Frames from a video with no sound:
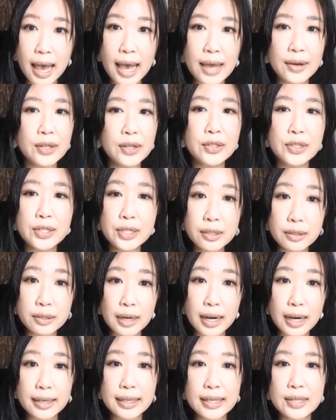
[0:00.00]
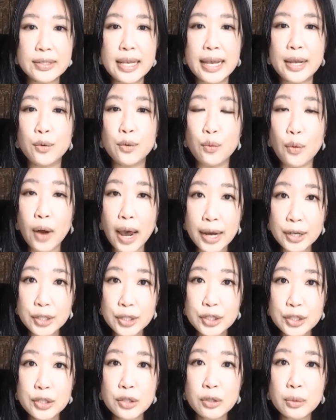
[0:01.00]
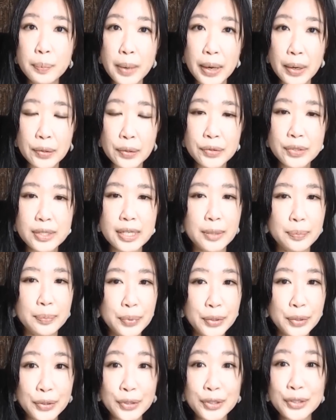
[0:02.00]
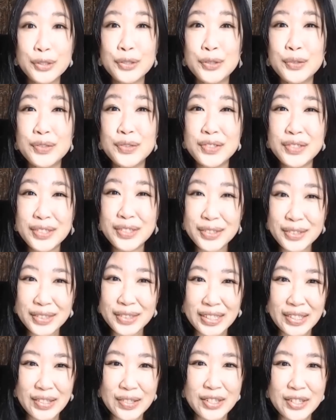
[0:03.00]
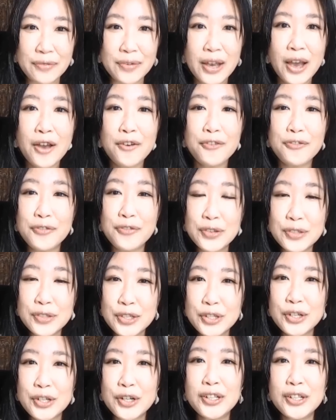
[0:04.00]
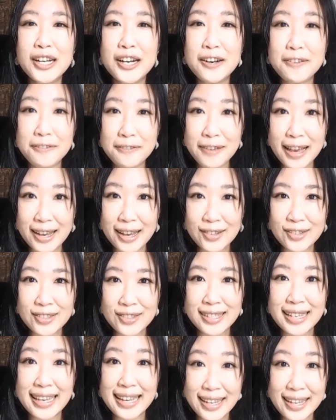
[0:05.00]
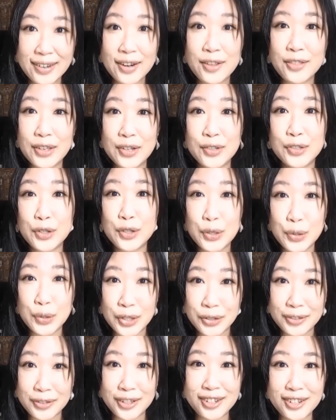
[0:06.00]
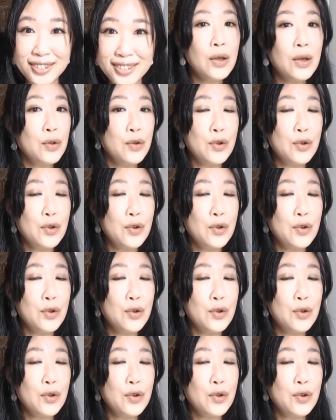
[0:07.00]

and zìrán is a rational-based empirical series of physical effects in this universe,